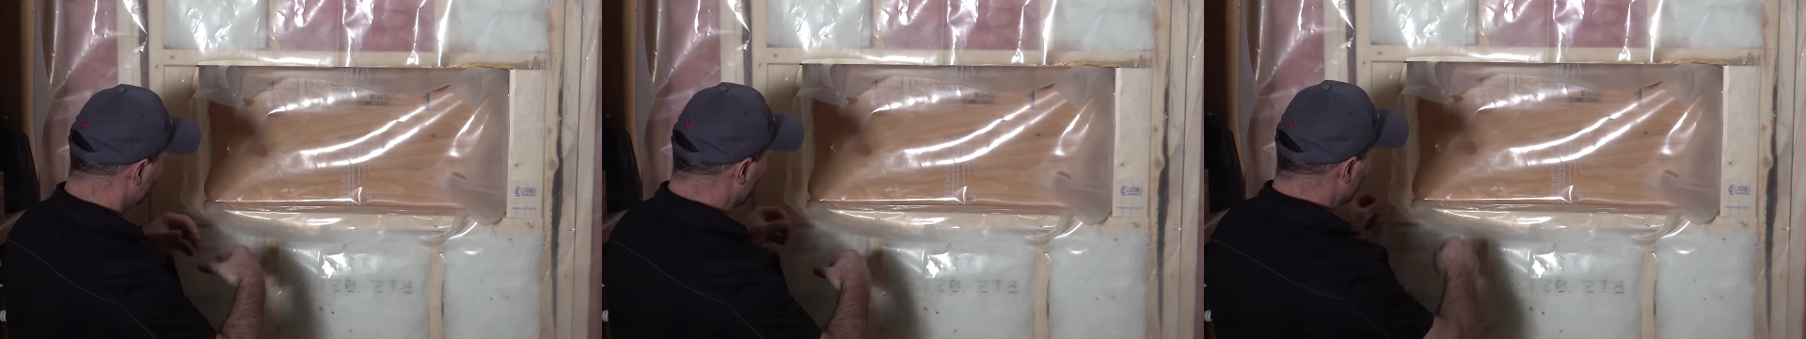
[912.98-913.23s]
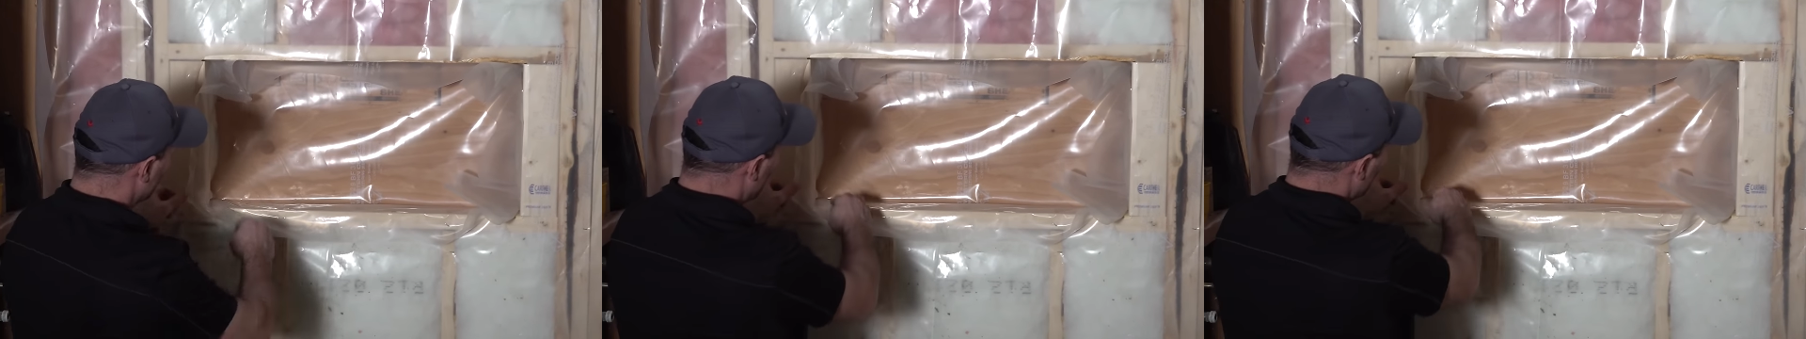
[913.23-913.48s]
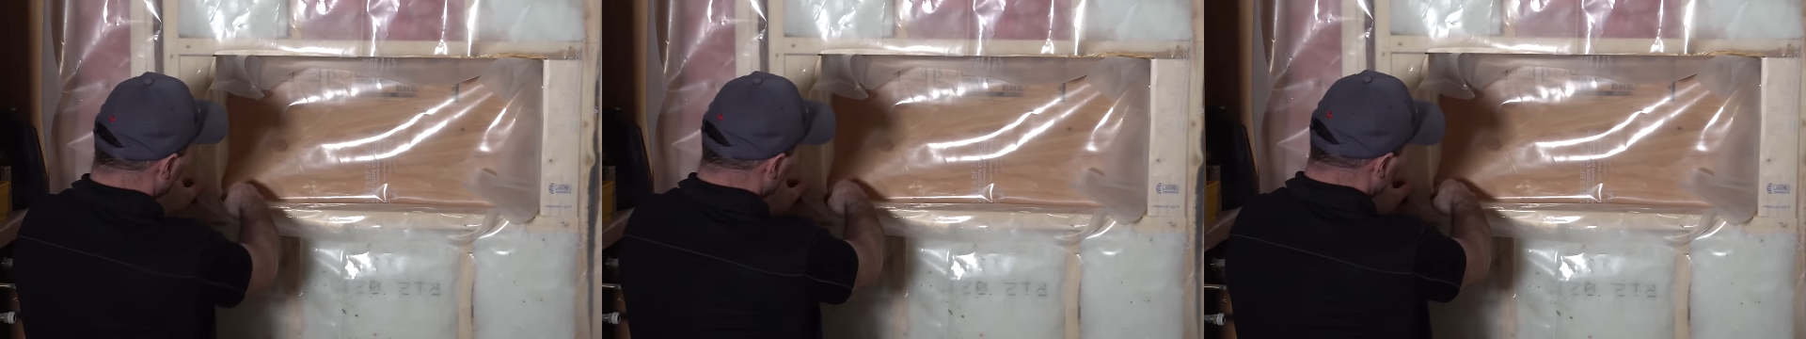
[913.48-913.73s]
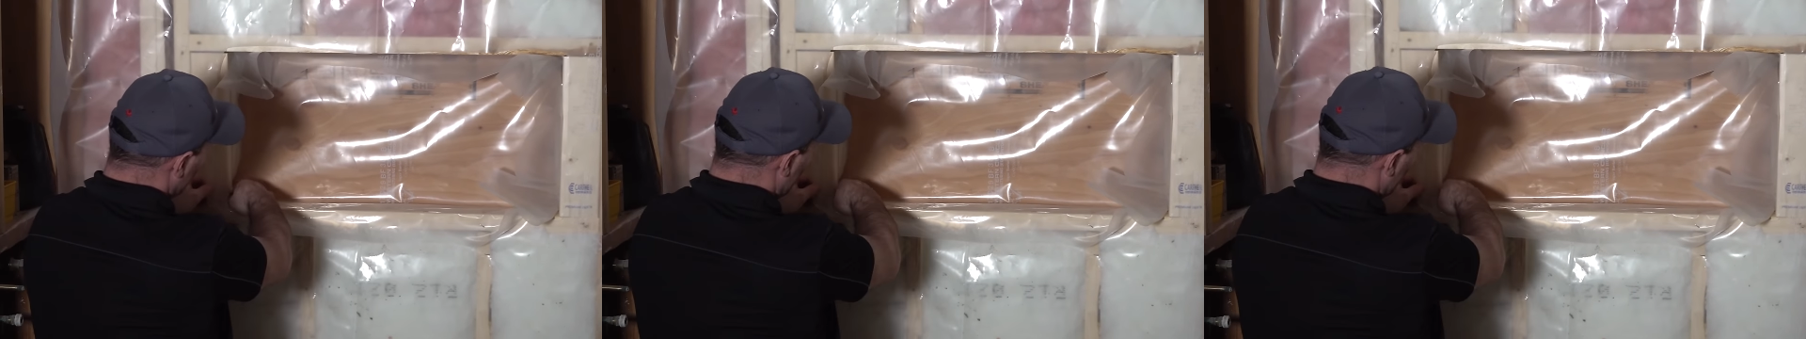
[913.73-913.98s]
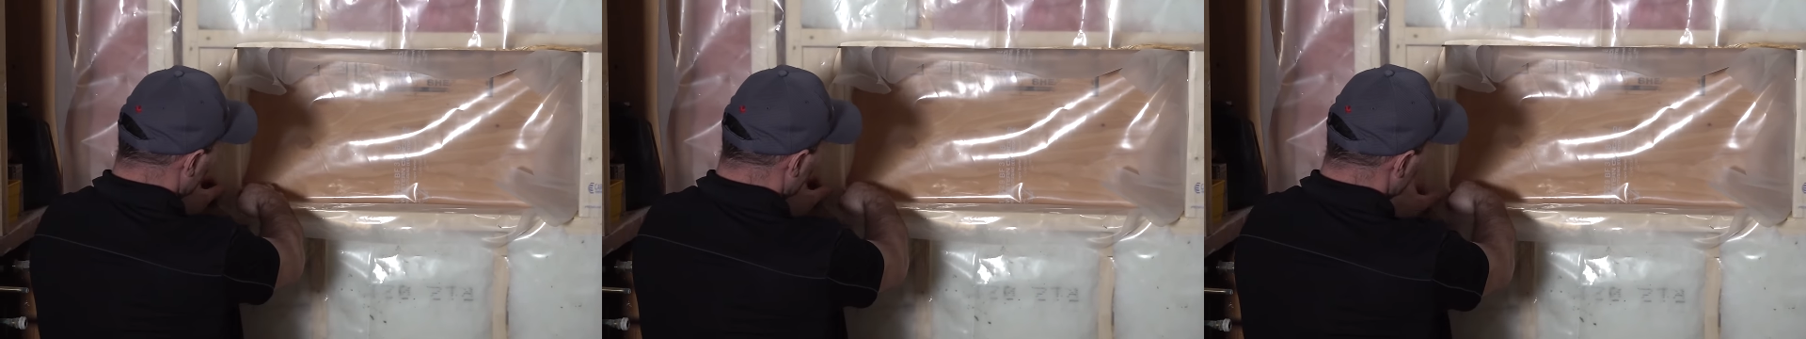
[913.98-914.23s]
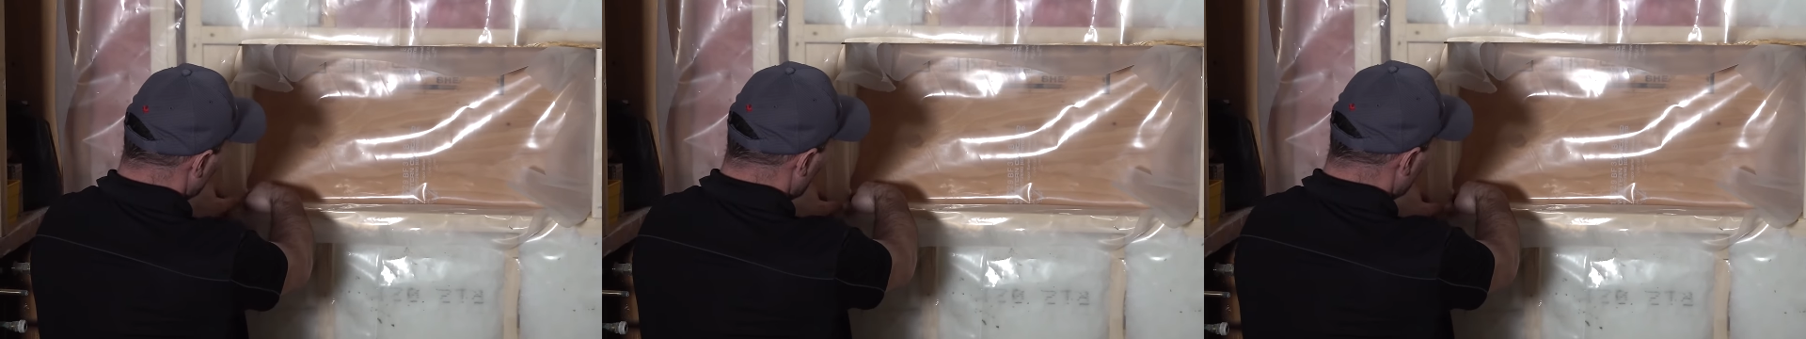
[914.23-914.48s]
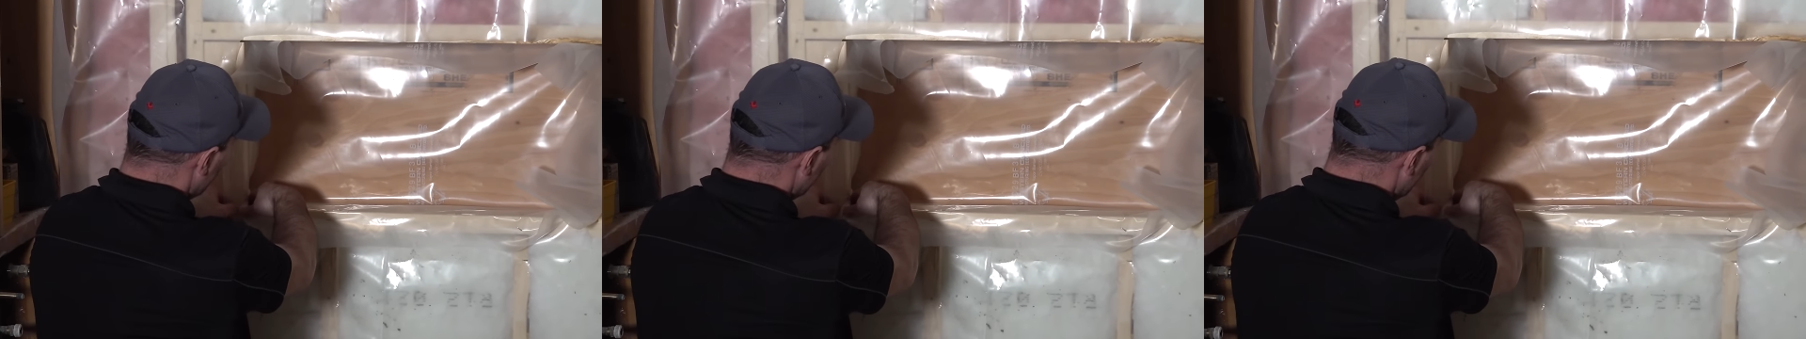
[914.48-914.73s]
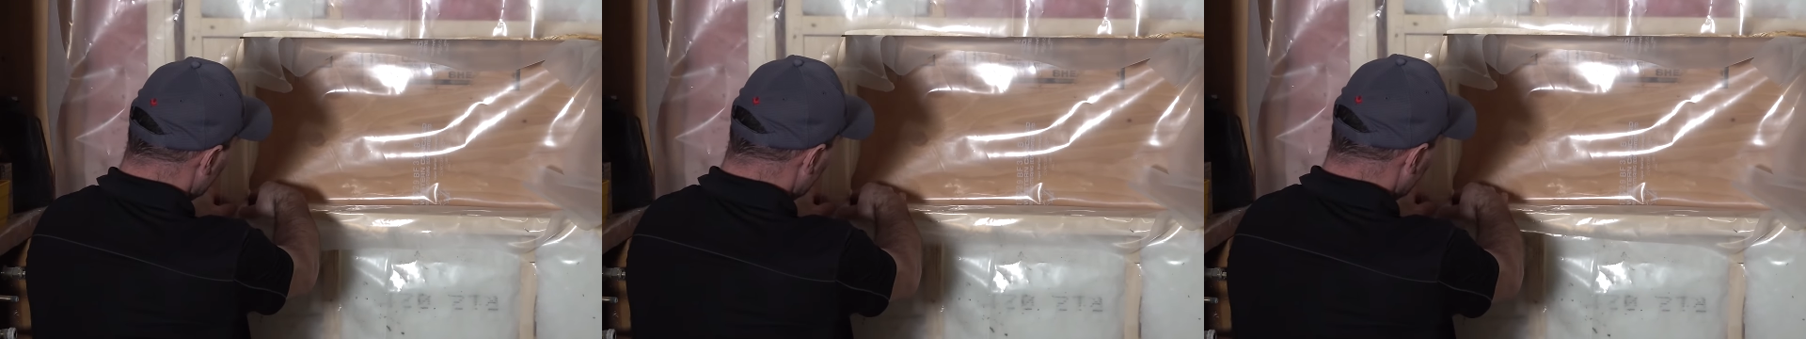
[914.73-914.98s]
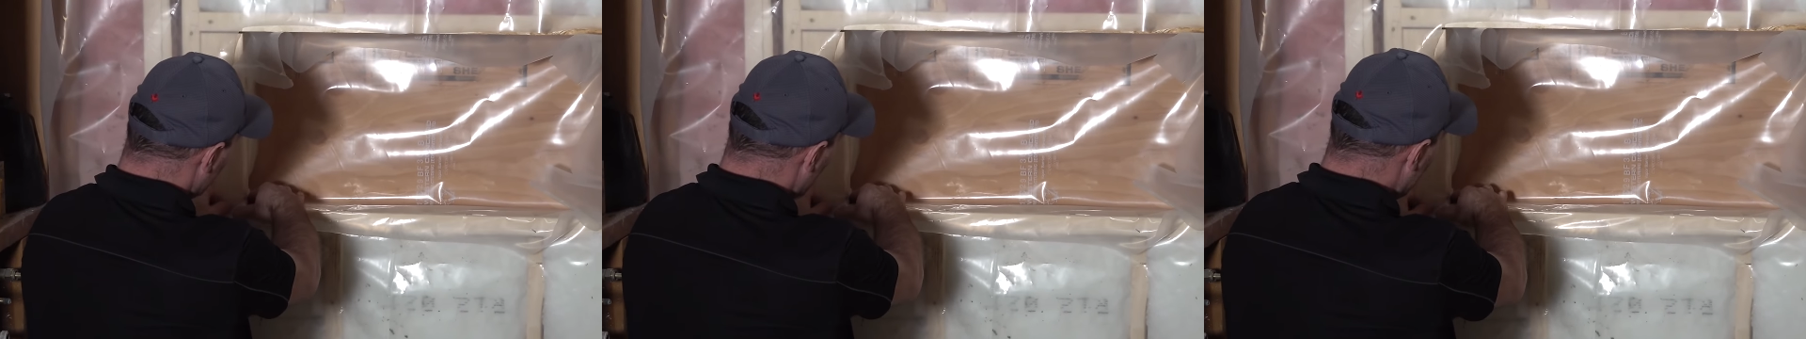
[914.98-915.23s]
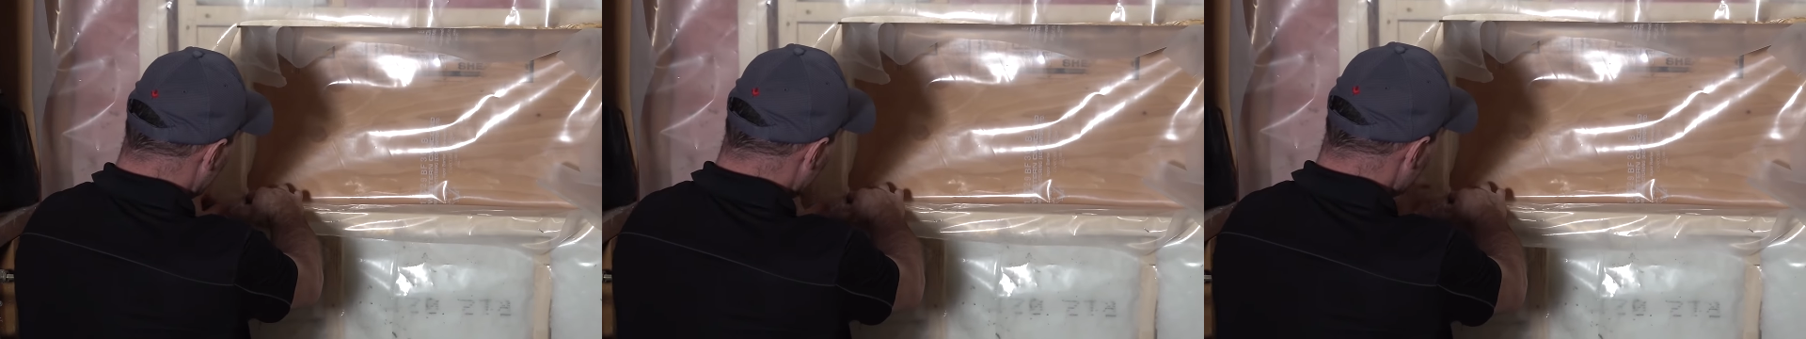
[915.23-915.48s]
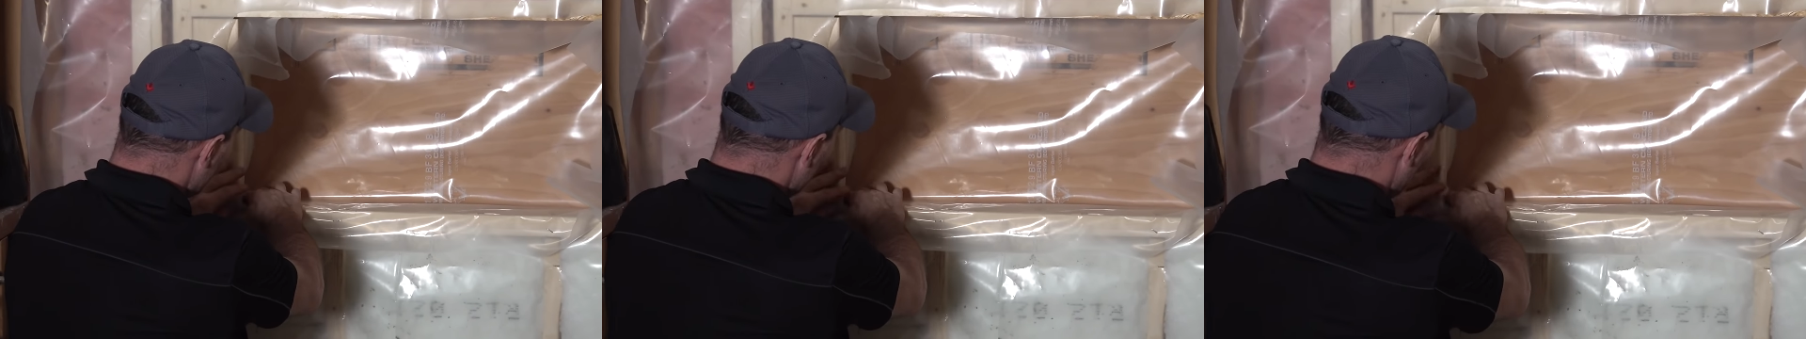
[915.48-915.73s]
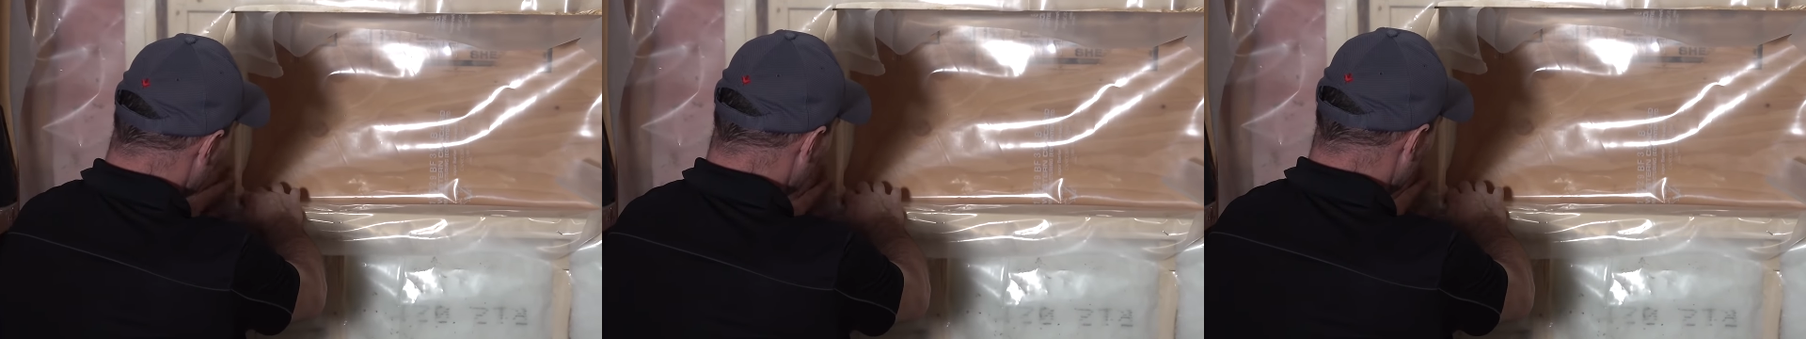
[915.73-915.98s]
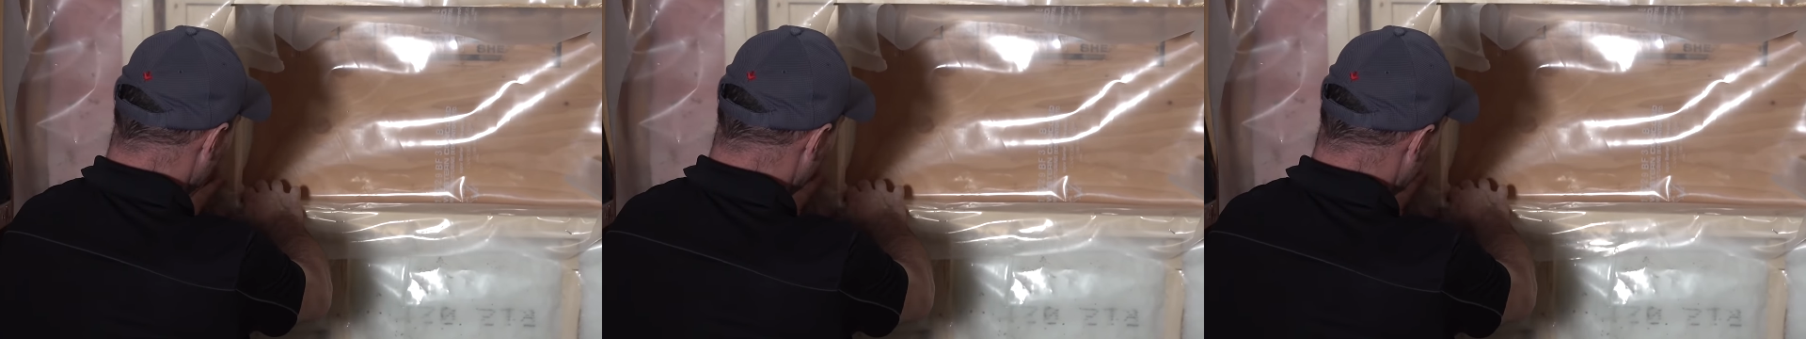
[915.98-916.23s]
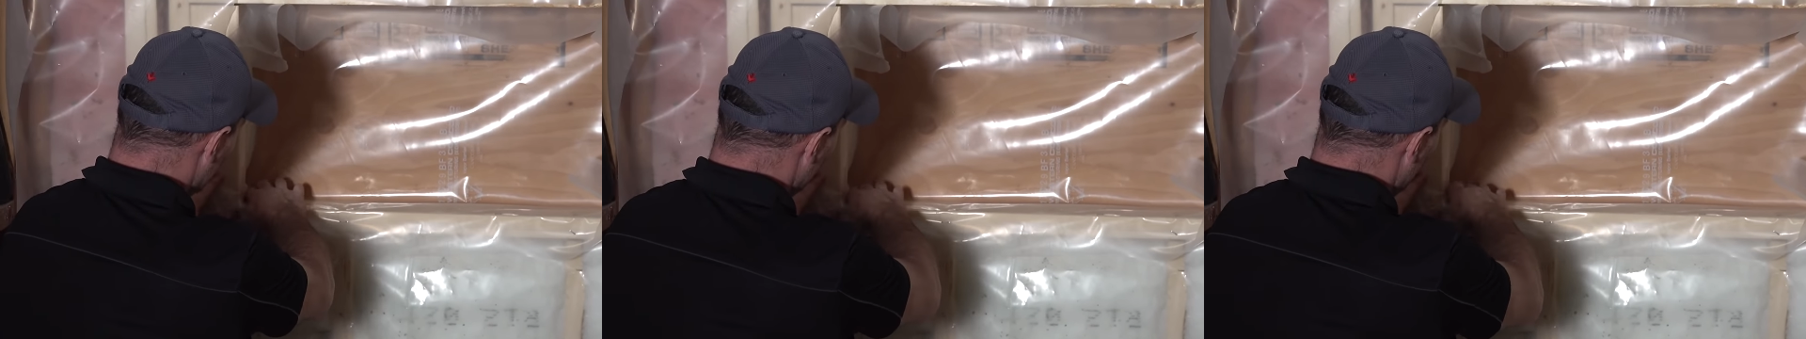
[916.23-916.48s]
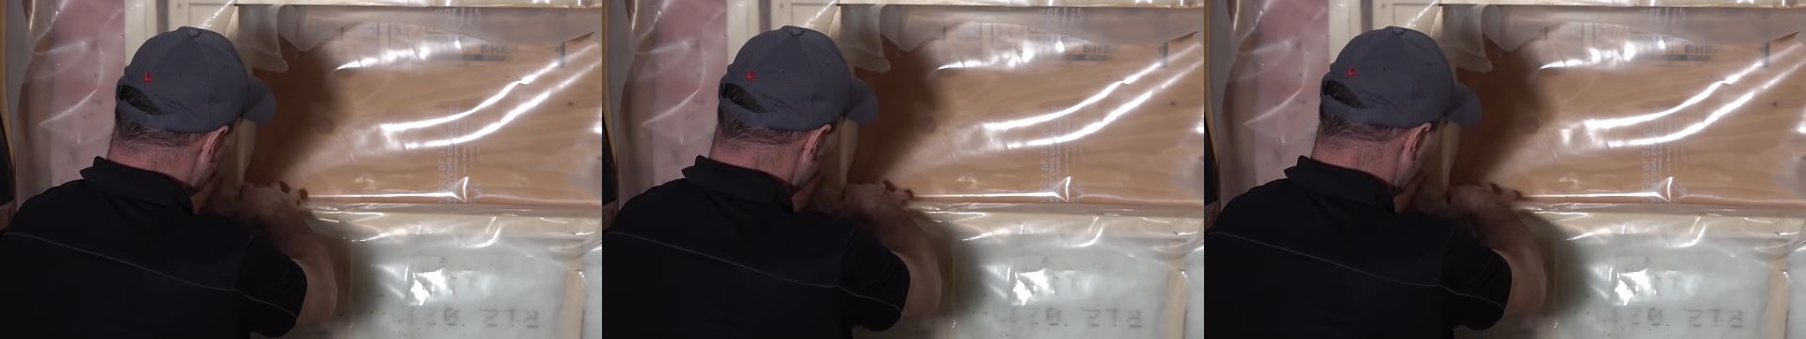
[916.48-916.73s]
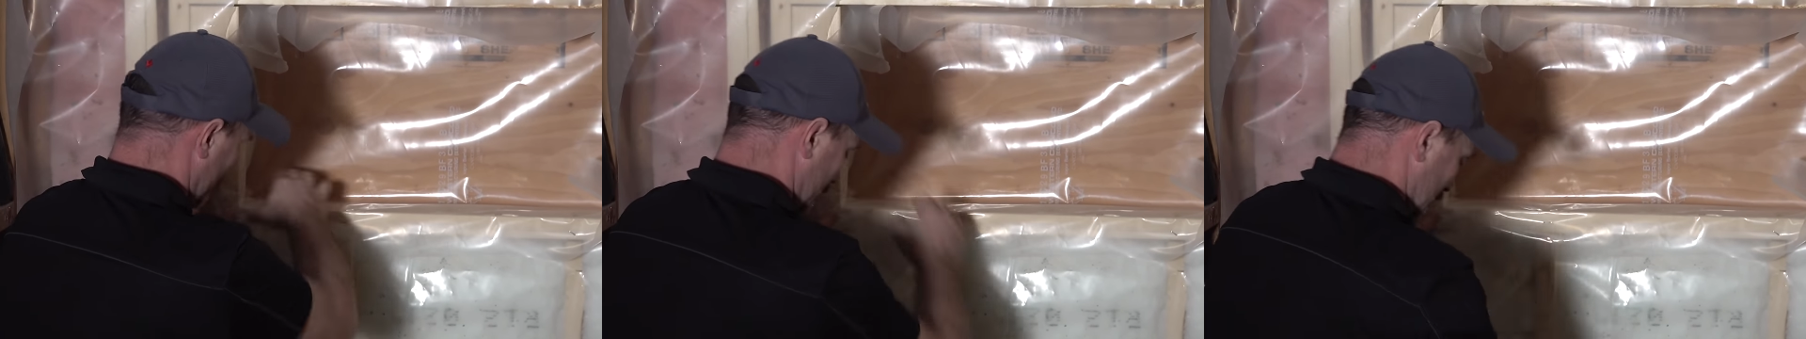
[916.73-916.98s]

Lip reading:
No face is visible, so there are no lips to read.